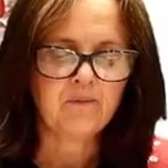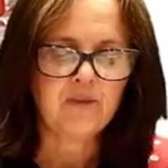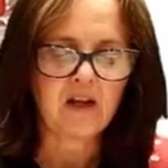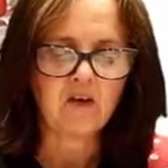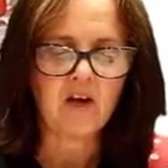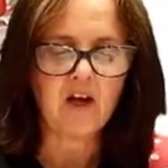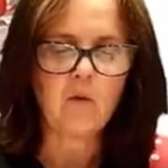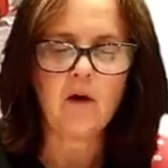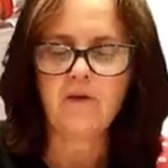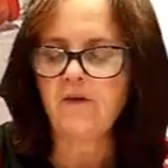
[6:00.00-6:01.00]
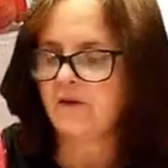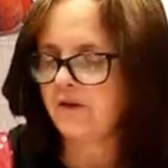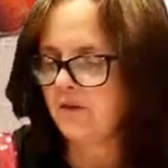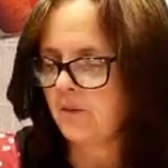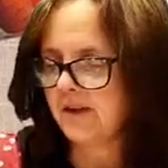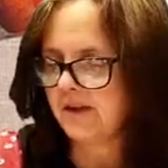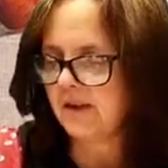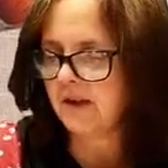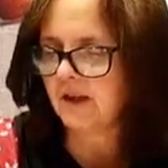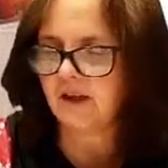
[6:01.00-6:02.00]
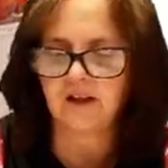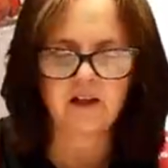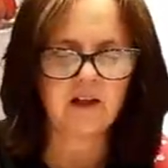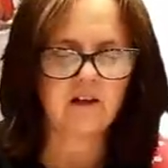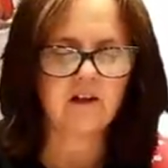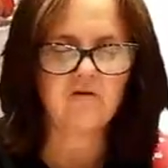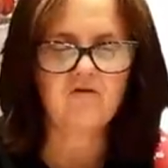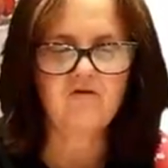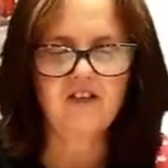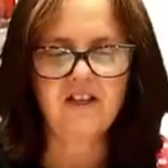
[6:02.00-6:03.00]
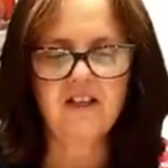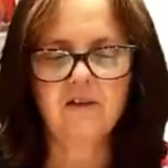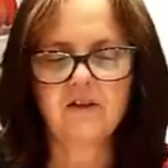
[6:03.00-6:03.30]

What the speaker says: And you get quite a few different ones in here. They're really lovely.